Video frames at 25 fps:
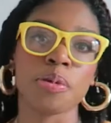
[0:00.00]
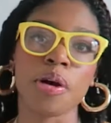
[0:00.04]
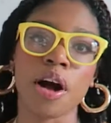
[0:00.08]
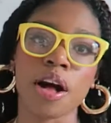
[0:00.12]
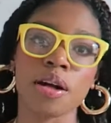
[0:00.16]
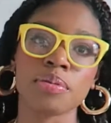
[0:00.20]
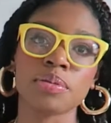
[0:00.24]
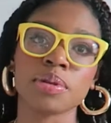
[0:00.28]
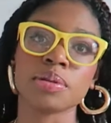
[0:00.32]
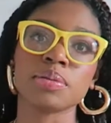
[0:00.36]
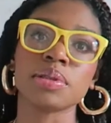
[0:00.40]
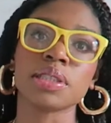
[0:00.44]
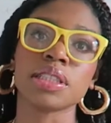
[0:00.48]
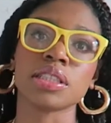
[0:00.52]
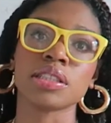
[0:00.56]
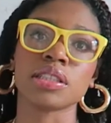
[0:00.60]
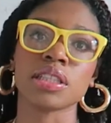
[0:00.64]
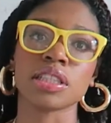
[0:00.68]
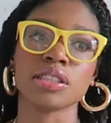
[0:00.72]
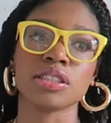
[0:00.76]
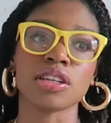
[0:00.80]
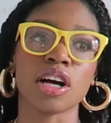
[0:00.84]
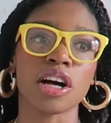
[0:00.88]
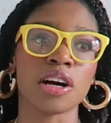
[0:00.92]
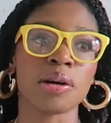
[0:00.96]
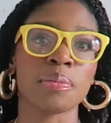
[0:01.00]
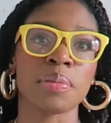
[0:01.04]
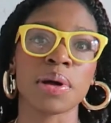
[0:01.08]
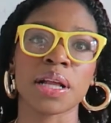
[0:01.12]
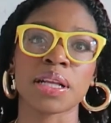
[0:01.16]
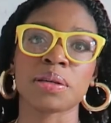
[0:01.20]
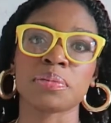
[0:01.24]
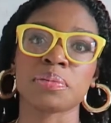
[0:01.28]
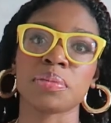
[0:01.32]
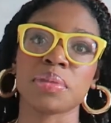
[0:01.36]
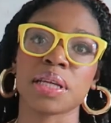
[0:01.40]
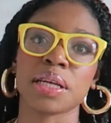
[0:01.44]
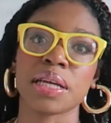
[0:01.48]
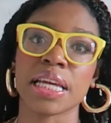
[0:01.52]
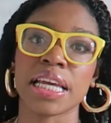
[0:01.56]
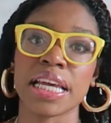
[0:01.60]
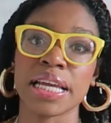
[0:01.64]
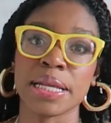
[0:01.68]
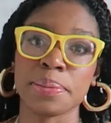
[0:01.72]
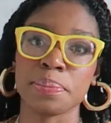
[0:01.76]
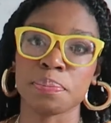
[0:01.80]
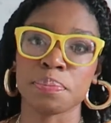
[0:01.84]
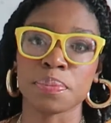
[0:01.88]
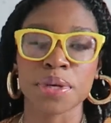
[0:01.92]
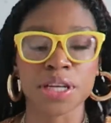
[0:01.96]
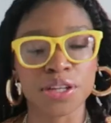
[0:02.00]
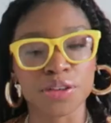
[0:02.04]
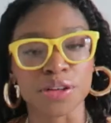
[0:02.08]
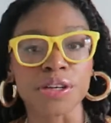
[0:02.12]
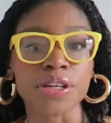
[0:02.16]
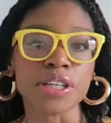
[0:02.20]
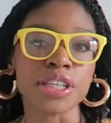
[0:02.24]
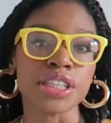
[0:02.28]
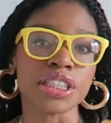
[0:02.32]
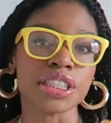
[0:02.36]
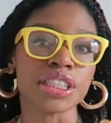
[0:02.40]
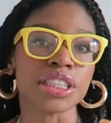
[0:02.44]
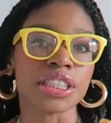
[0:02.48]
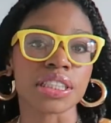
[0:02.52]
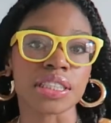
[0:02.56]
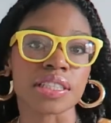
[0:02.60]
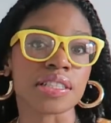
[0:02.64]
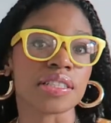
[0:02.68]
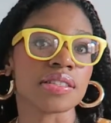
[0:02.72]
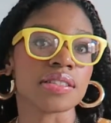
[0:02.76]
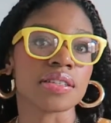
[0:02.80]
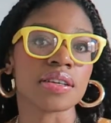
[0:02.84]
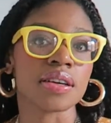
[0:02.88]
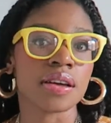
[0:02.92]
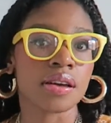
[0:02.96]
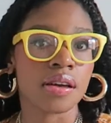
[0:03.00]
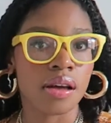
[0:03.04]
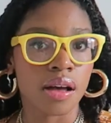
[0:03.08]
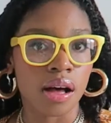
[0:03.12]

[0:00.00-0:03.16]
problems, as they talk about them in meters and